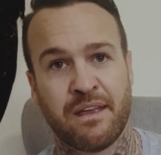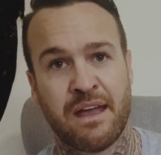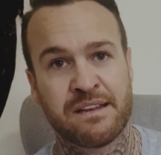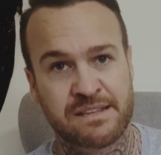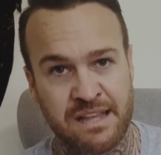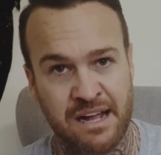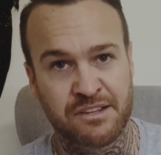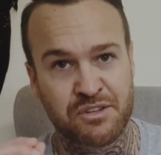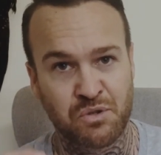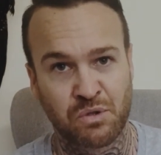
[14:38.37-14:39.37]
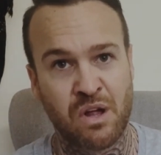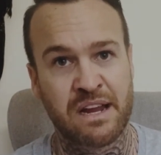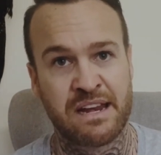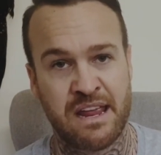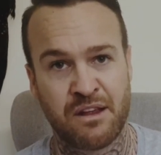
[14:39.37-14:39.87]
and start to soar
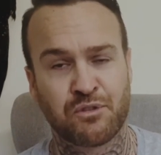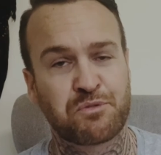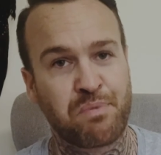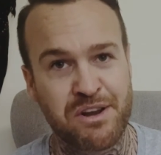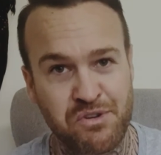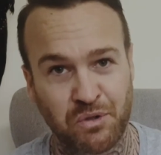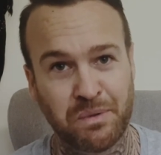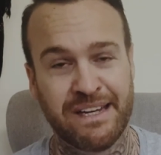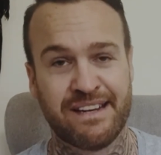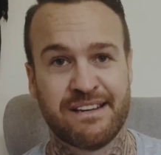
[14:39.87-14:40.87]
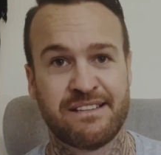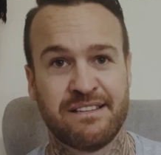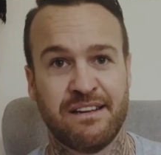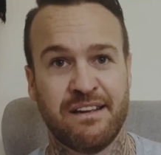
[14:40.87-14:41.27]
like an eagle. Spread your wings